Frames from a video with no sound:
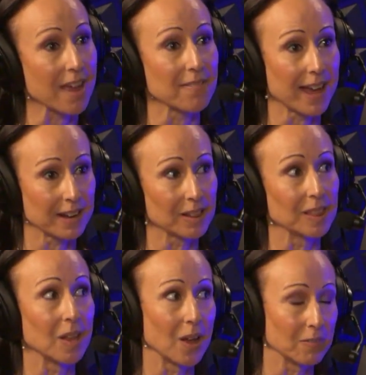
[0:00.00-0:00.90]
I've had a
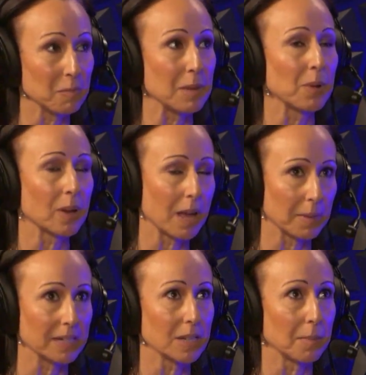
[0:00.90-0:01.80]
lot of people
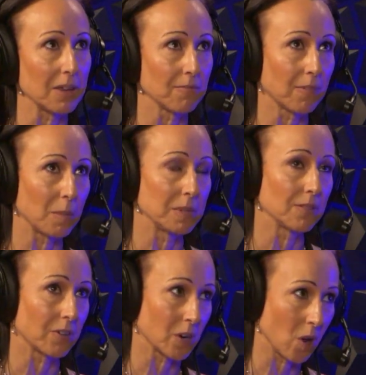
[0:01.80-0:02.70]
coming to me from
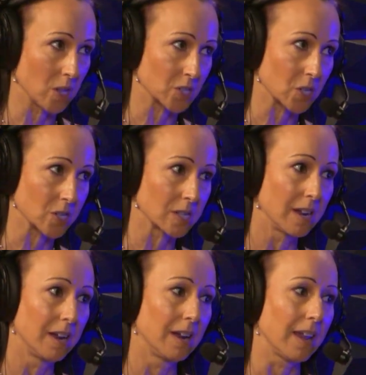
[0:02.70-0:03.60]
different cultures,
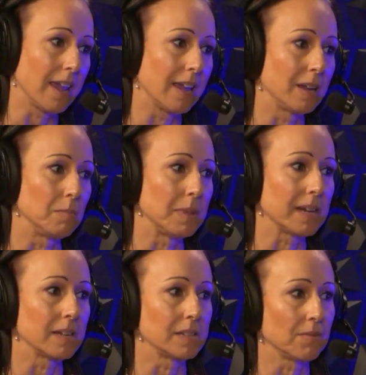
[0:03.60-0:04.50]
and
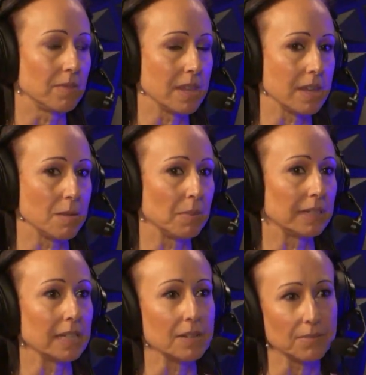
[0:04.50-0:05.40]
because of the
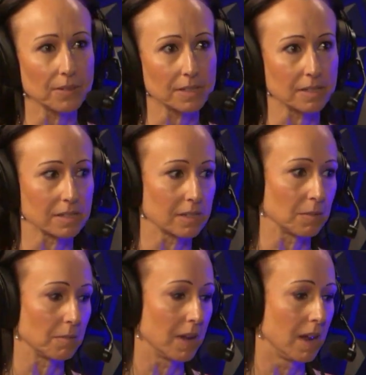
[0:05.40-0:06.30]
belief
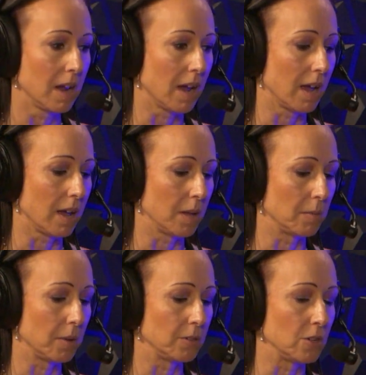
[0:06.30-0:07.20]
system
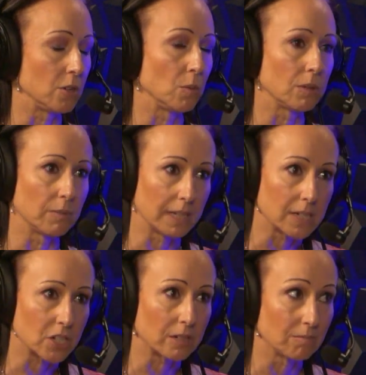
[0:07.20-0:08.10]
to do with
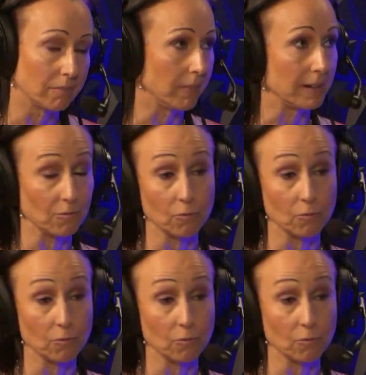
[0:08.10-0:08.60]
religion,